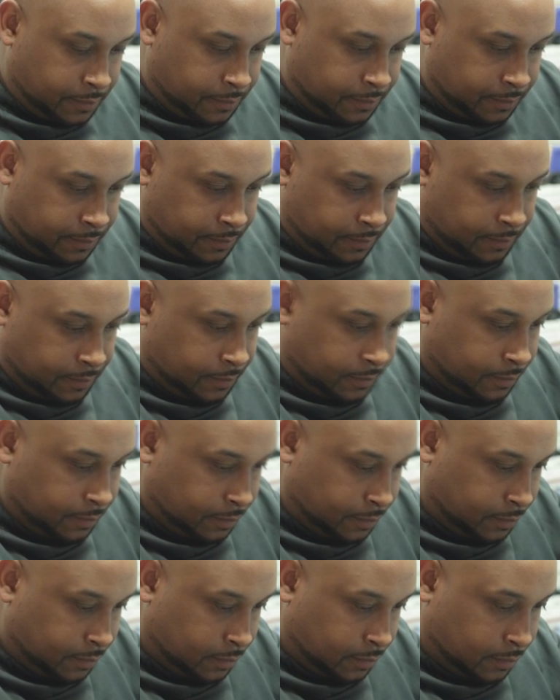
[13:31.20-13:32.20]

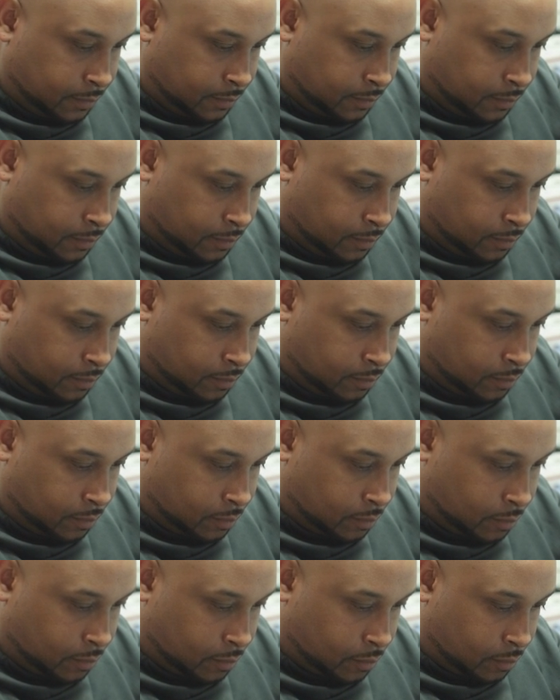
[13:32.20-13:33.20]

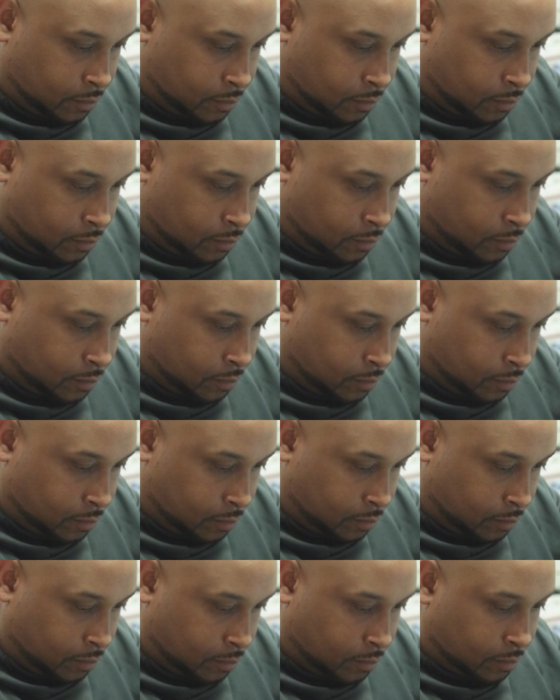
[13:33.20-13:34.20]

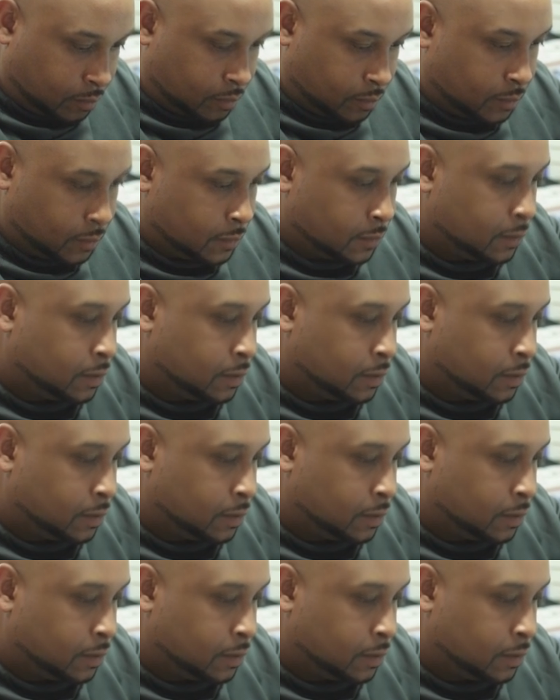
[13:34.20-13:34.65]
[no speech]